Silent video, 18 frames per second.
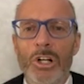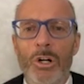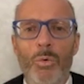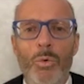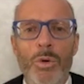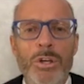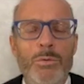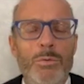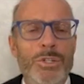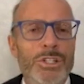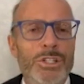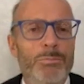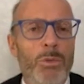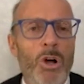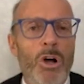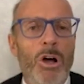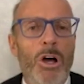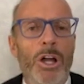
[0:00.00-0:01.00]
We
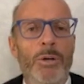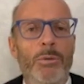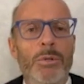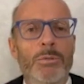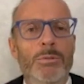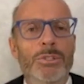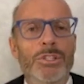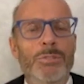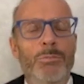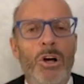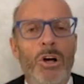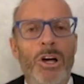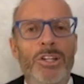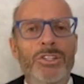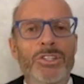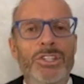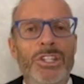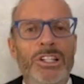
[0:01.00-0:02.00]

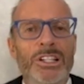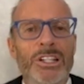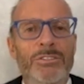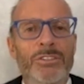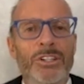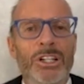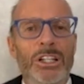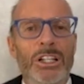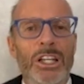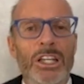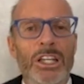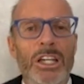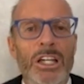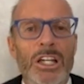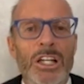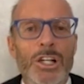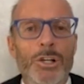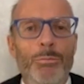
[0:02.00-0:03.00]
respond significantly.
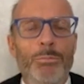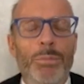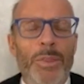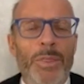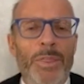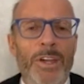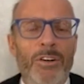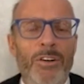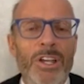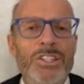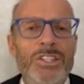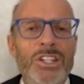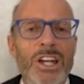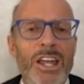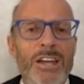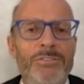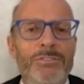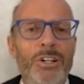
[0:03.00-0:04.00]
But there is an
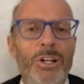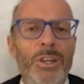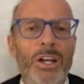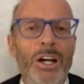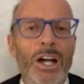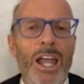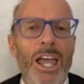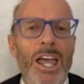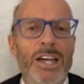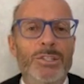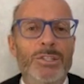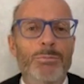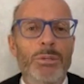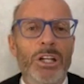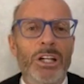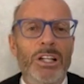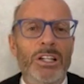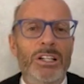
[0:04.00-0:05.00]
effort, and there has
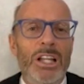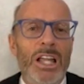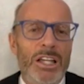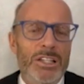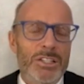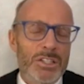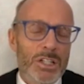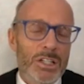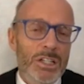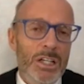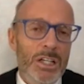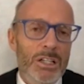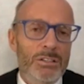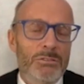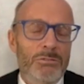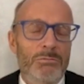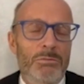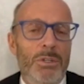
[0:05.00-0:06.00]
been in the last,
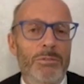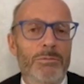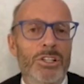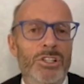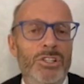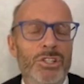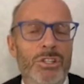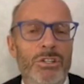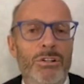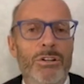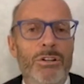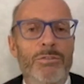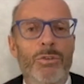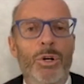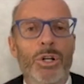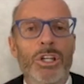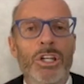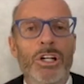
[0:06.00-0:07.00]
again, maybe it's 30,
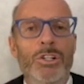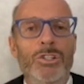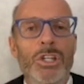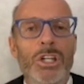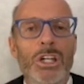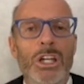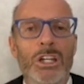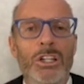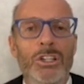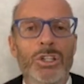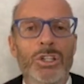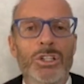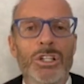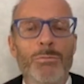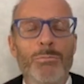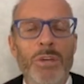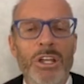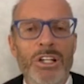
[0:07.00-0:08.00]
40 years, to
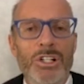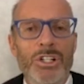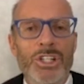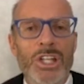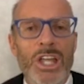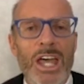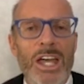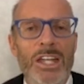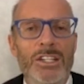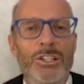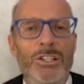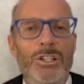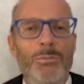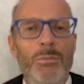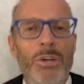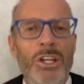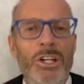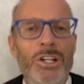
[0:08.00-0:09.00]
diminish
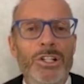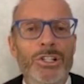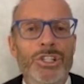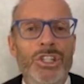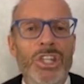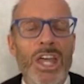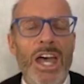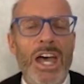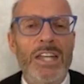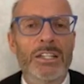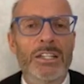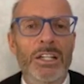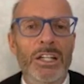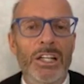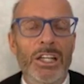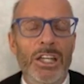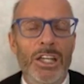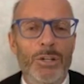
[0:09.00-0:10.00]
that
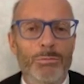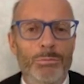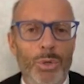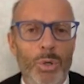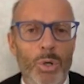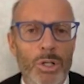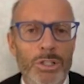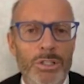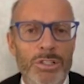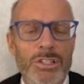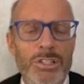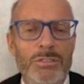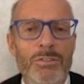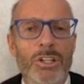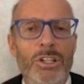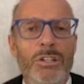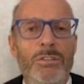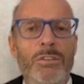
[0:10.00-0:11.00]
importance of
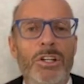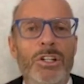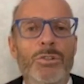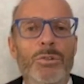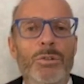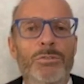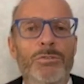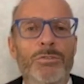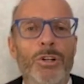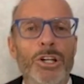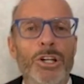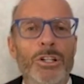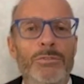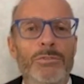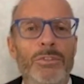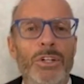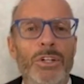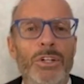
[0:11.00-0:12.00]
individual
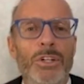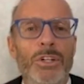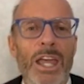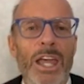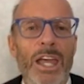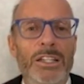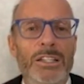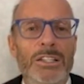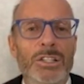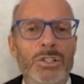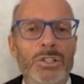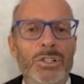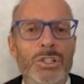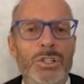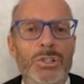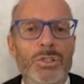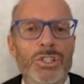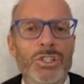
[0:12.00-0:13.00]
freedom, and
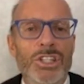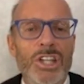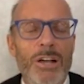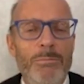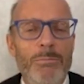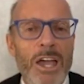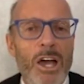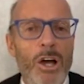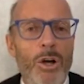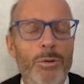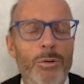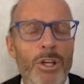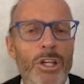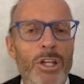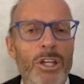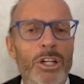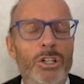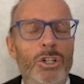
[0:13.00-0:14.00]
to somehow
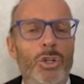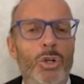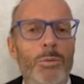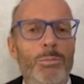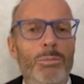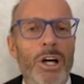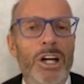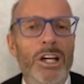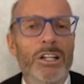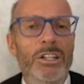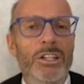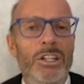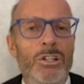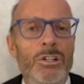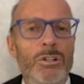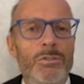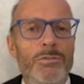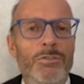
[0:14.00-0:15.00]
incorporate a
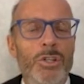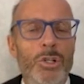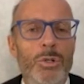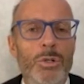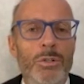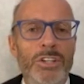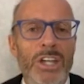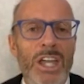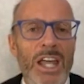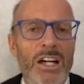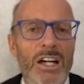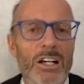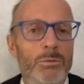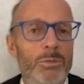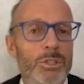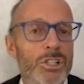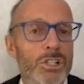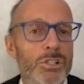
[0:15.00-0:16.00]
new view of Canada,
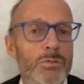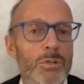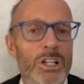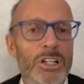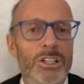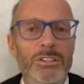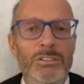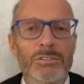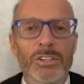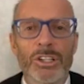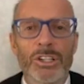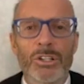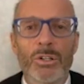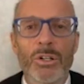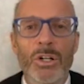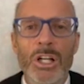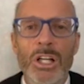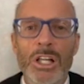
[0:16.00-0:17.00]
which is relatively
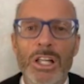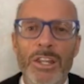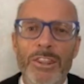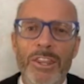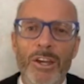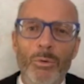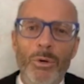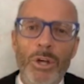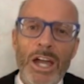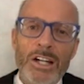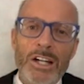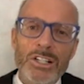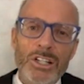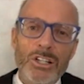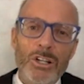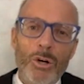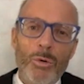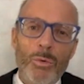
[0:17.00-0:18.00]
new, that we
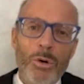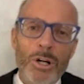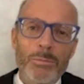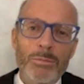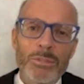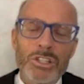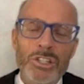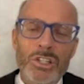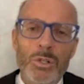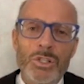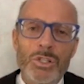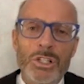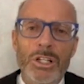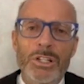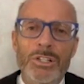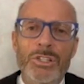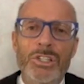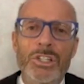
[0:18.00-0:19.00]
actually all want to be
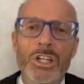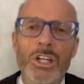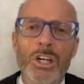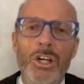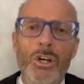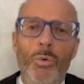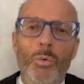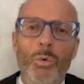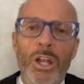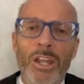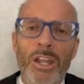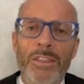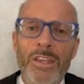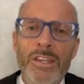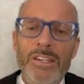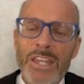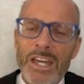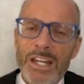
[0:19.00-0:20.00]
socialists. Well, I
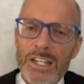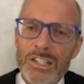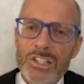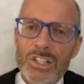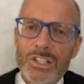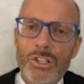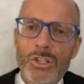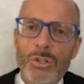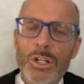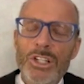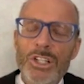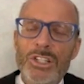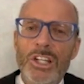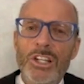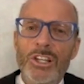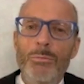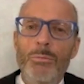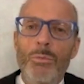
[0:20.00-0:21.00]
think that is
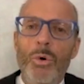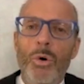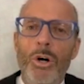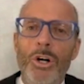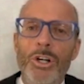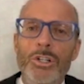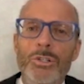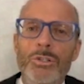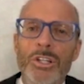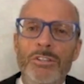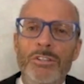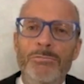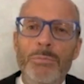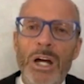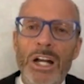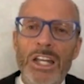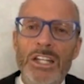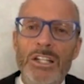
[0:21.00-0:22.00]
increasing. The more you give
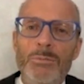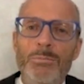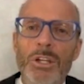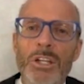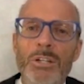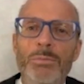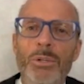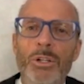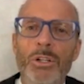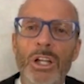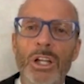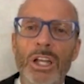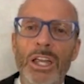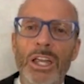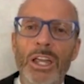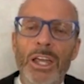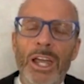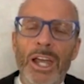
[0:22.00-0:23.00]
money to people
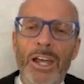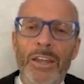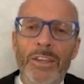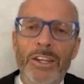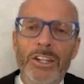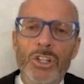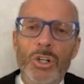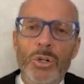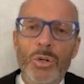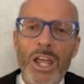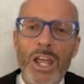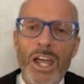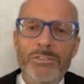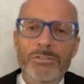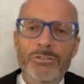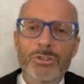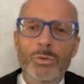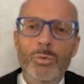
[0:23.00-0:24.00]
and they don't
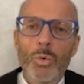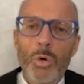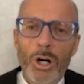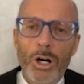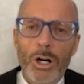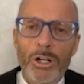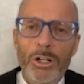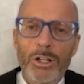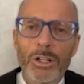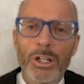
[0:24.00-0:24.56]
have to work,